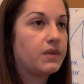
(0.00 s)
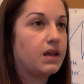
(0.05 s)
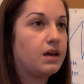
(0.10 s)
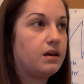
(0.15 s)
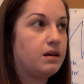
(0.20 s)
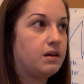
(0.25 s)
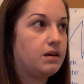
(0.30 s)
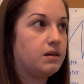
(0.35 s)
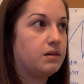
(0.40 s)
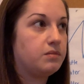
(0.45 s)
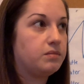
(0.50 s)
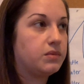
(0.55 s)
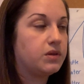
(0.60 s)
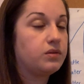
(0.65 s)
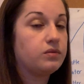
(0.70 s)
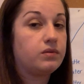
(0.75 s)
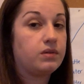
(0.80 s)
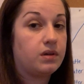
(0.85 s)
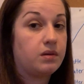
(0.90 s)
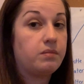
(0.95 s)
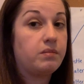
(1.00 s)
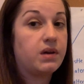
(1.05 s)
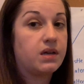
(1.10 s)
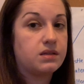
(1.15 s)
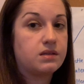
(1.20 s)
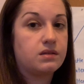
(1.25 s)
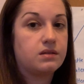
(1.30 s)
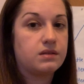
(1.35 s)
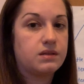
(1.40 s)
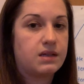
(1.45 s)
through their
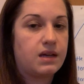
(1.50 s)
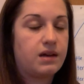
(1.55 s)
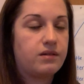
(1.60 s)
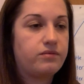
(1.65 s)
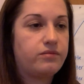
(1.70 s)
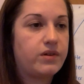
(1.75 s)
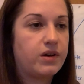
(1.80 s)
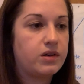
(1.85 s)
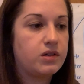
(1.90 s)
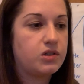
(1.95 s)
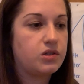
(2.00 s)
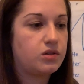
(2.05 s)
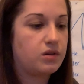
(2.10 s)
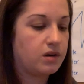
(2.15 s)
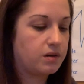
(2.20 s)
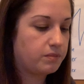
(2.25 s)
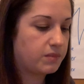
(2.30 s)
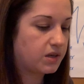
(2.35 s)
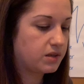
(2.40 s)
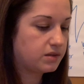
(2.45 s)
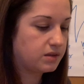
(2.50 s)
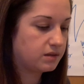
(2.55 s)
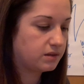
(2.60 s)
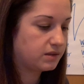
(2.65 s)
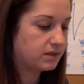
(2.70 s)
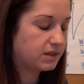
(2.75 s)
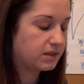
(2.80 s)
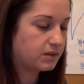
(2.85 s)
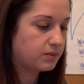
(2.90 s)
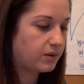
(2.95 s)
muscles. They have very strong
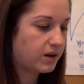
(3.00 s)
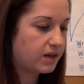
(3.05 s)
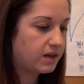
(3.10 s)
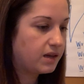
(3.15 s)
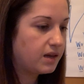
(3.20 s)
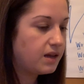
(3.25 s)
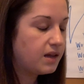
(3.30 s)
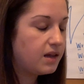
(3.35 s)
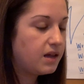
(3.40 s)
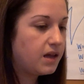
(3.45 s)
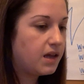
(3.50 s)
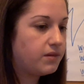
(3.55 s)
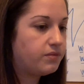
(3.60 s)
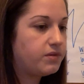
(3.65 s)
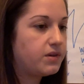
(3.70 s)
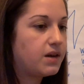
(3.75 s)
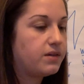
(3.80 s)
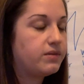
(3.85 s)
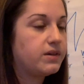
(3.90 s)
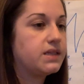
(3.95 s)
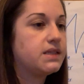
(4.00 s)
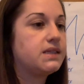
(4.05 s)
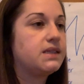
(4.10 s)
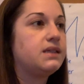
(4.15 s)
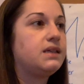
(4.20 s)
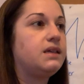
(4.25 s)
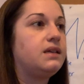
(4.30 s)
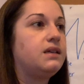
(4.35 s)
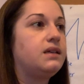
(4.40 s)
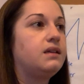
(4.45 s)
muscles. That's why if you ever
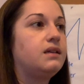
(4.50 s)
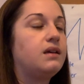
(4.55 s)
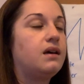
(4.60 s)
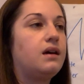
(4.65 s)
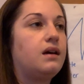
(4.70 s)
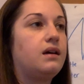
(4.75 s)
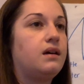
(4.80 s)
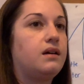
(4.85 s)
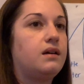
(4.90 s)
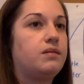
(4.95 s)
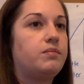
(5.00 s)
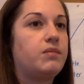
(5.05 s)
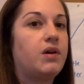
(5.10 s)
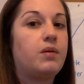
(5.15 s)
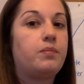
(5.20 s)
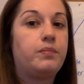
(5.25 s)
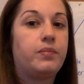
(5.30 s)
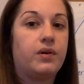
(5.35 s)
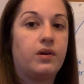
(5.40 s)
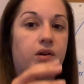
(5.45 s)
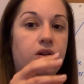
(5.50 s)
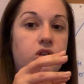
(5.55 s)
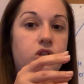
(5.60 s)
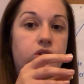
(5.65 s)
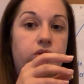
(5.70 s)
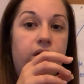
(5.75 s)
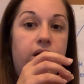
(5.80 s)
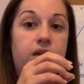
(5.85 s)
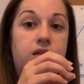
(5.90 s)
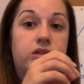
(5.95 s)
seen a bird
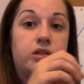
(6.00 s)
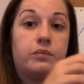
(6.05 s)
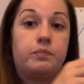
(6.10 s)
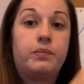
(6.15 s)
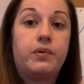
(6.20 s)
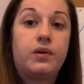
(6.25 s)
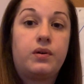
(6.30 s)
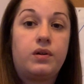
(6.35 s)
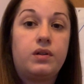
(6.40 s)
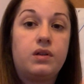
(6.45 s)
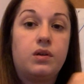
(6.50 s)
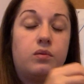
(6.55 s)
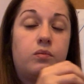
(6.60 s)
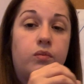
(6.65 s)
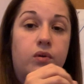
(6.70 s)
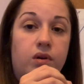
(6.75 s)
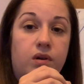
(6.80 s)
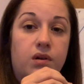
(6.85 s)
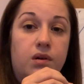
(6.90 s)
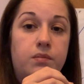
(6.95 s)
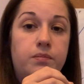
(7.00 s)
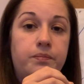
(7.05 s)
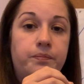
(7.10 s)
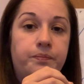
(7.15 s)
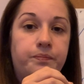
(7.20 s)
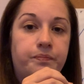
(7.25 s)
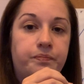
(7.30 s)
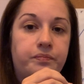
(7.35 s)
trying to pull a worm